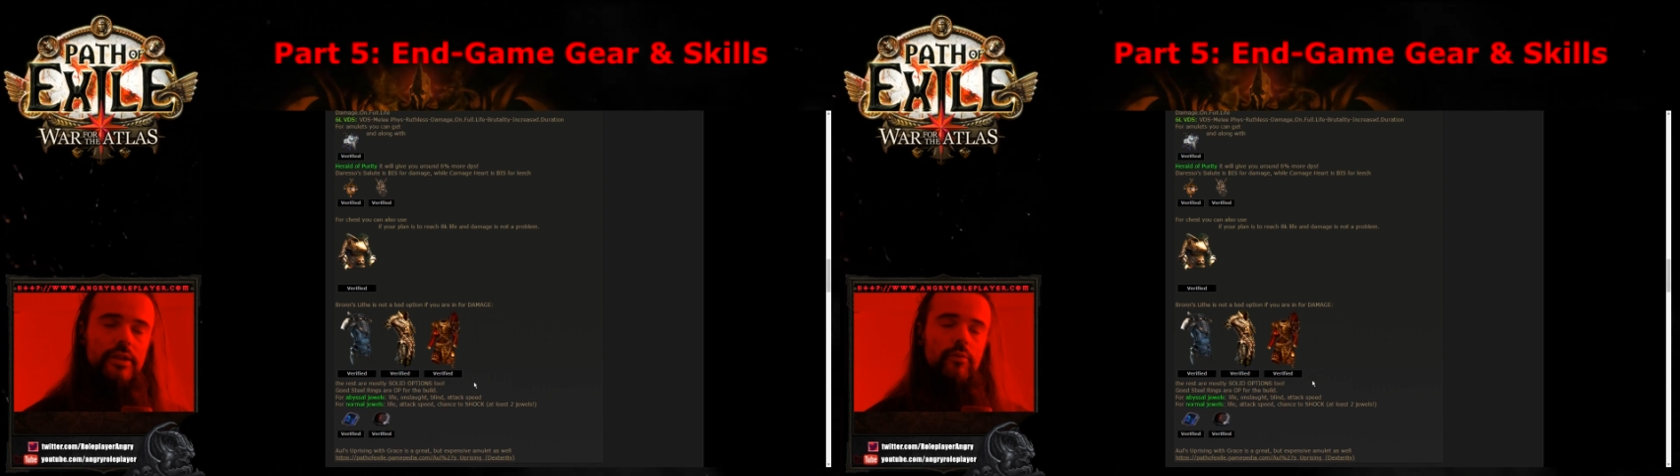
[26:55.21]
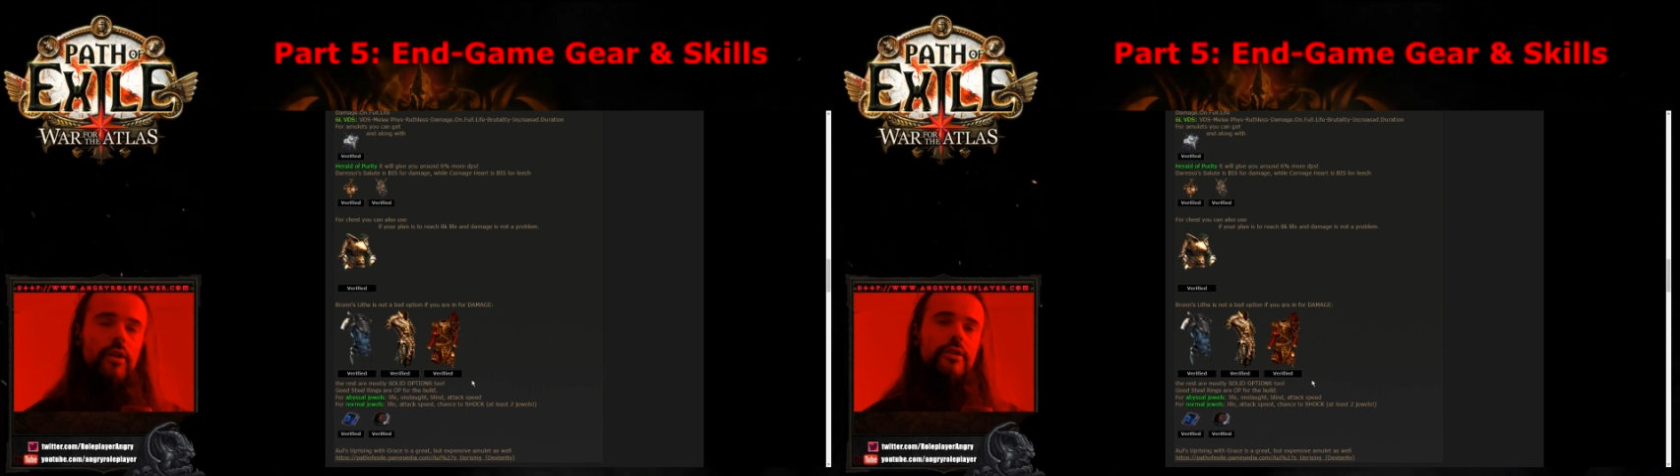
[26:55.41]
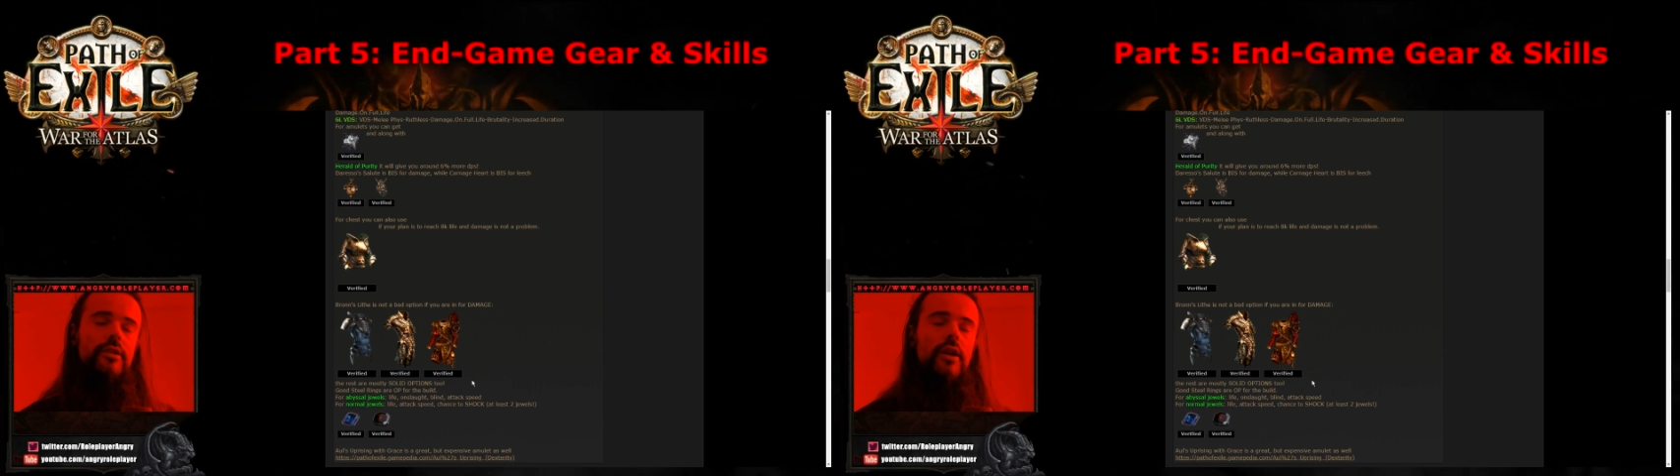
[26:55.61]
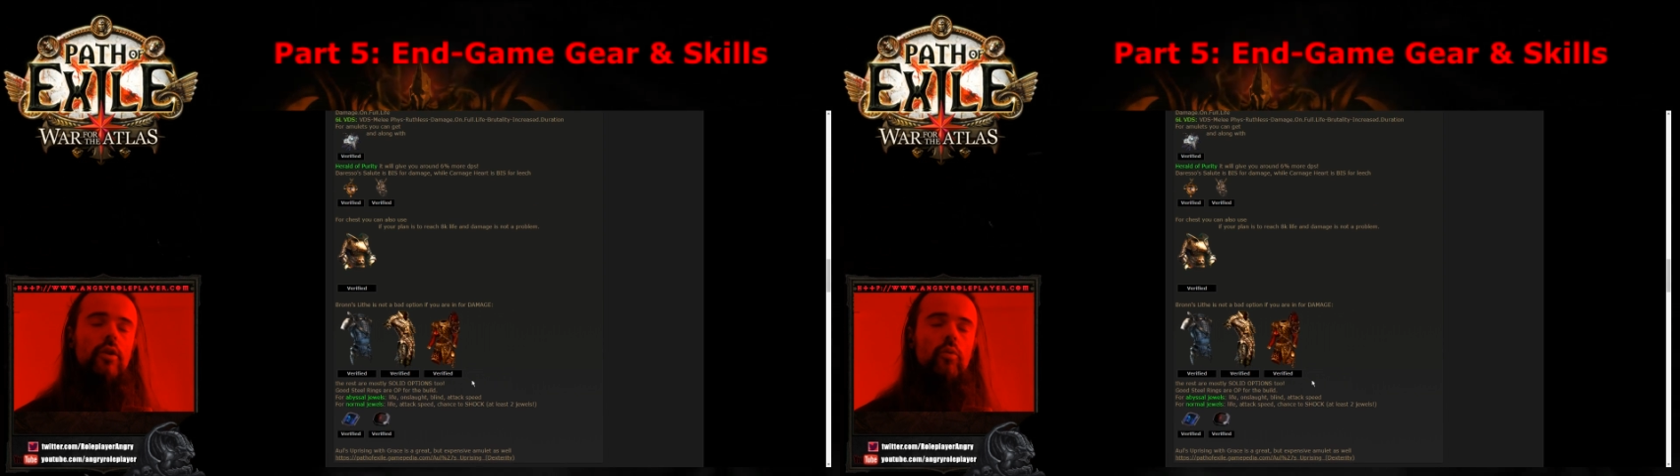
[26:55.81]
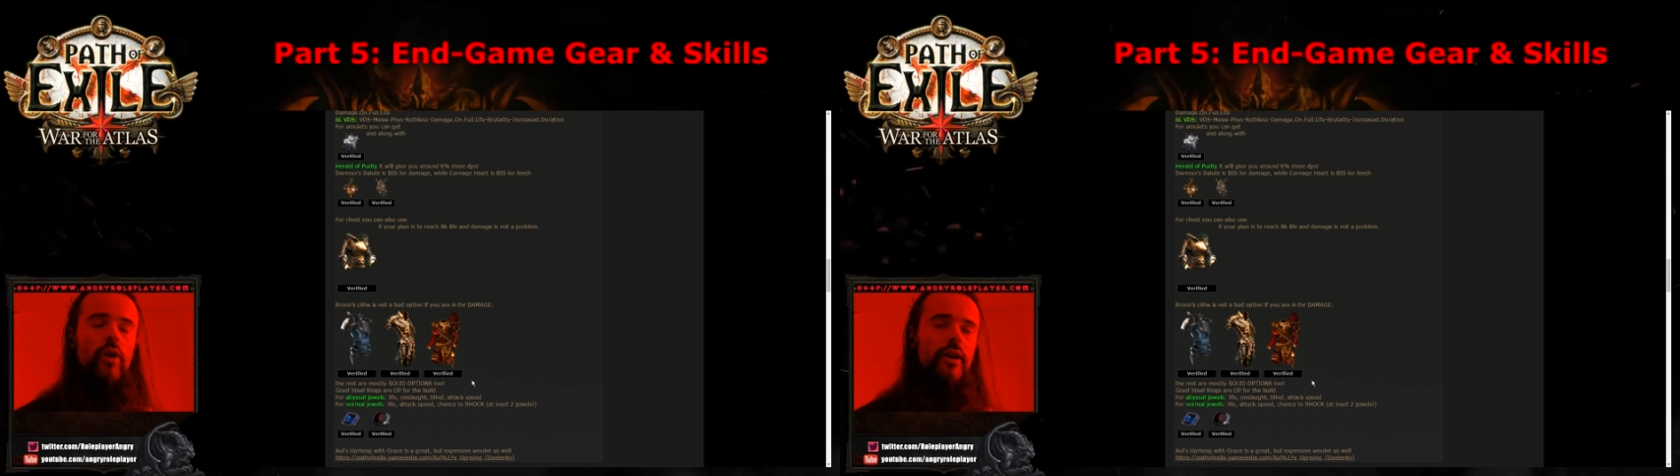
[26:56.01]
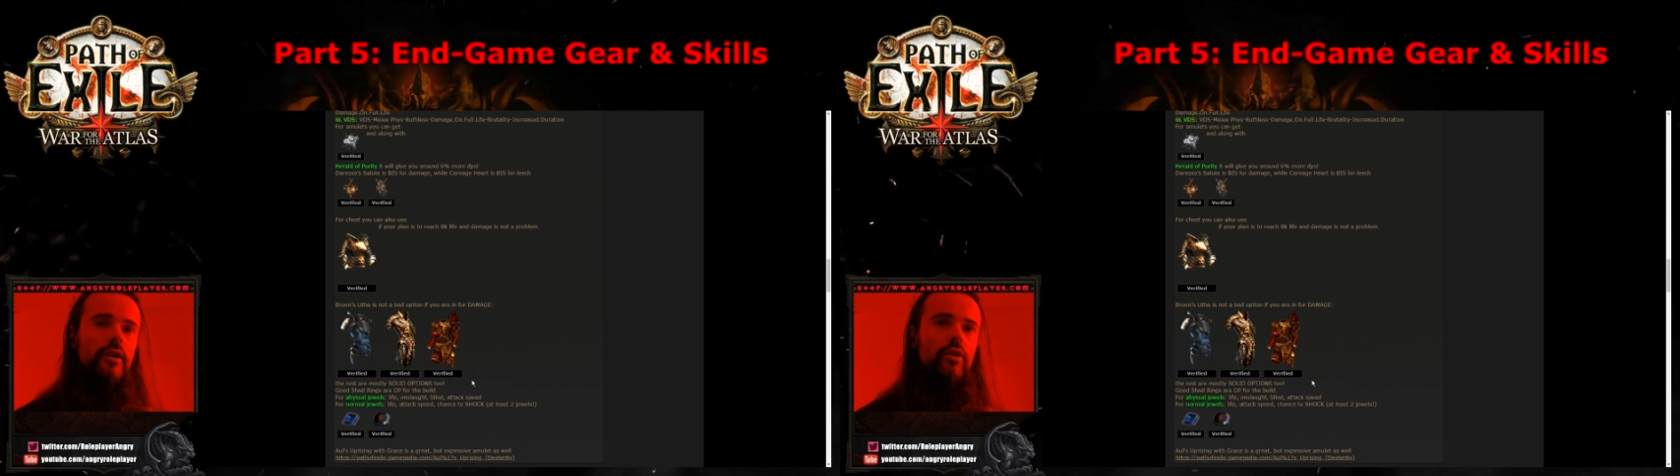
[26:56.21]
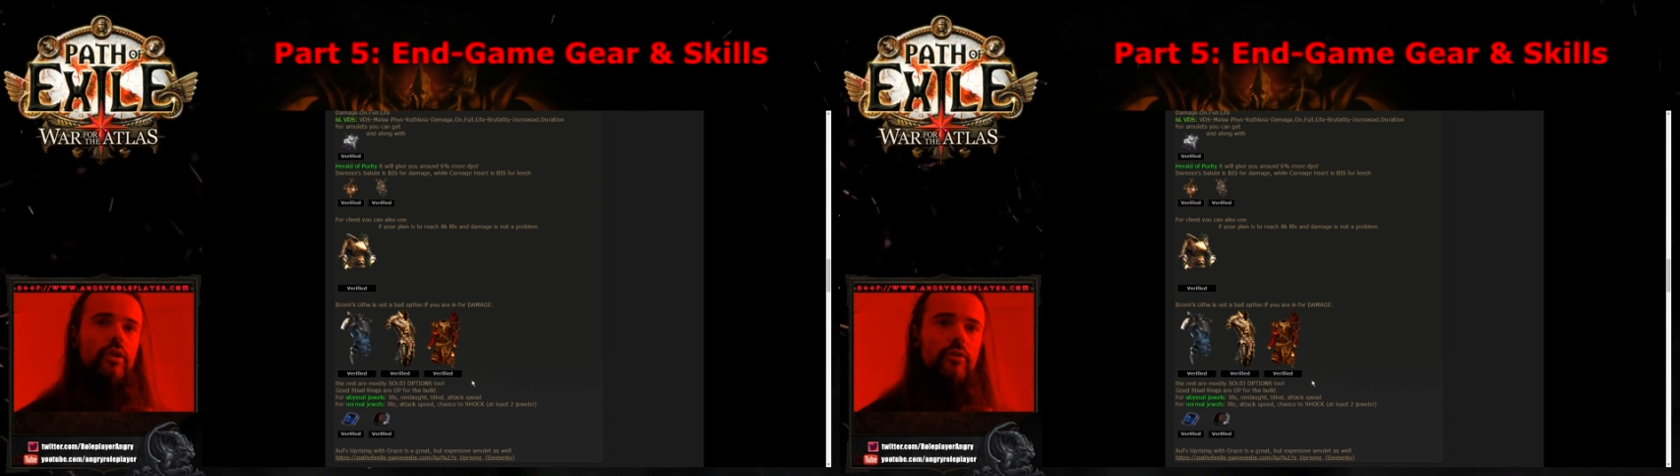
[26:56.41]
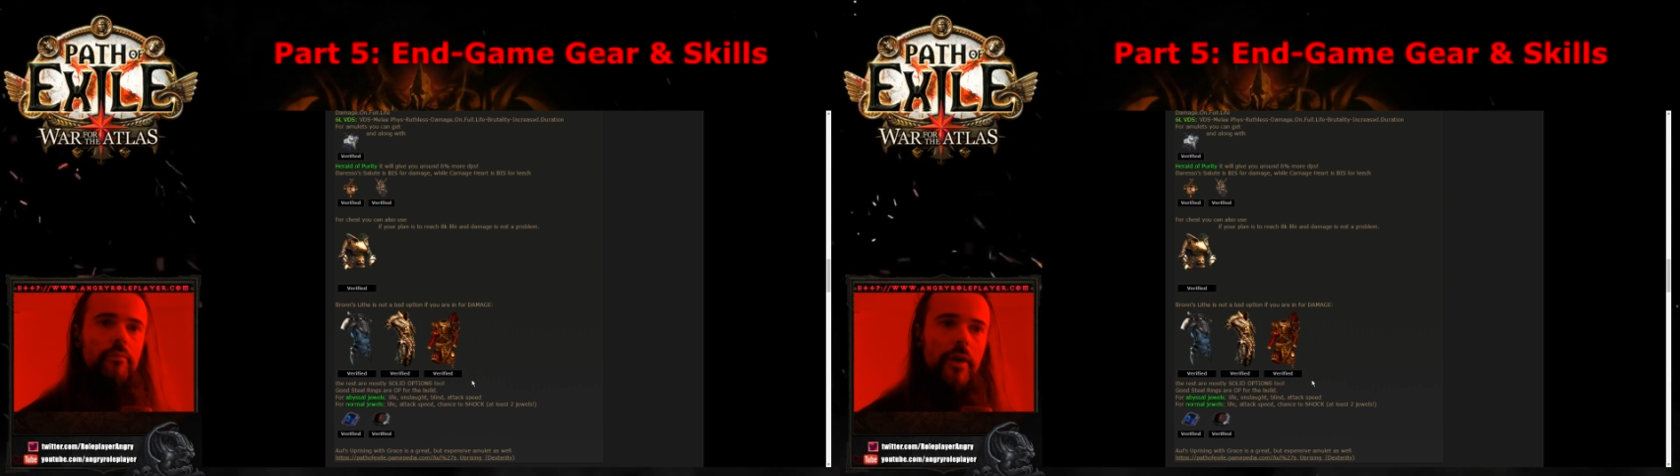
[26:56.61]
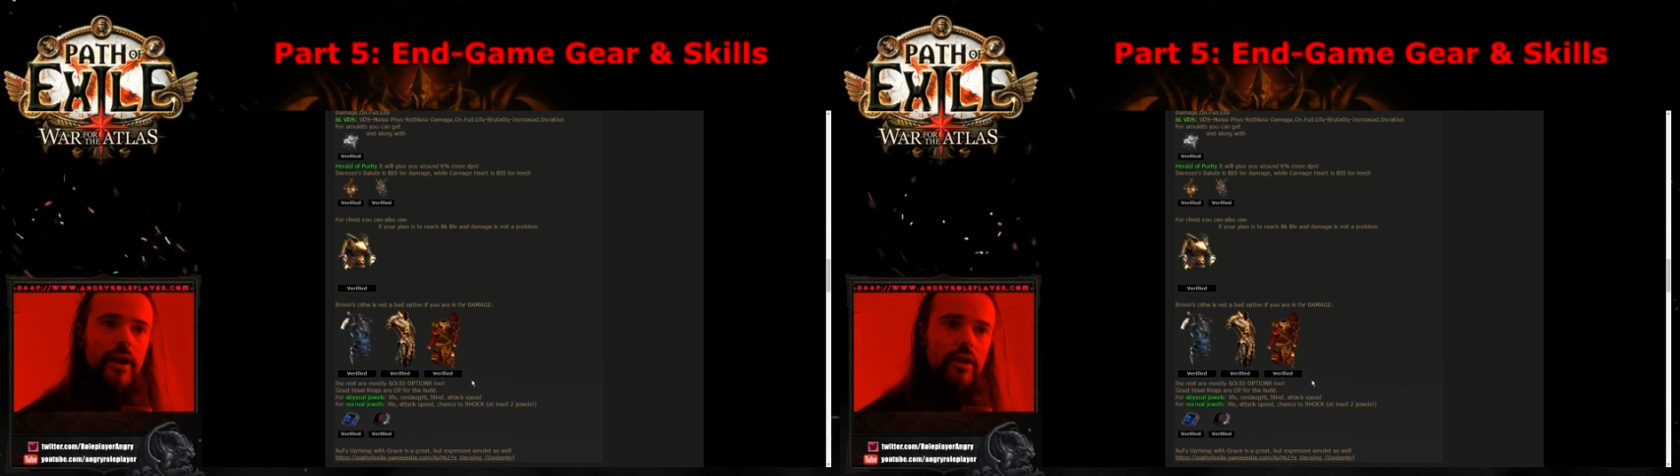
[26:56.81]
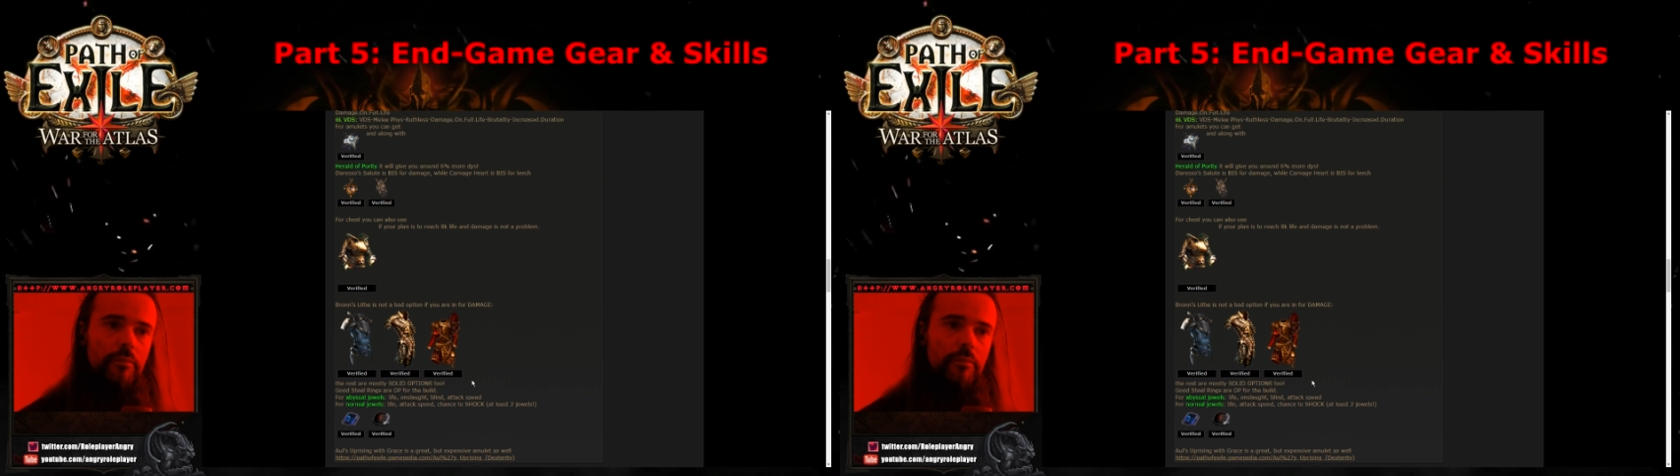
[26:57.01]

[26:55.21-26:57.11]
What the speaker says: as well as run a lot of mana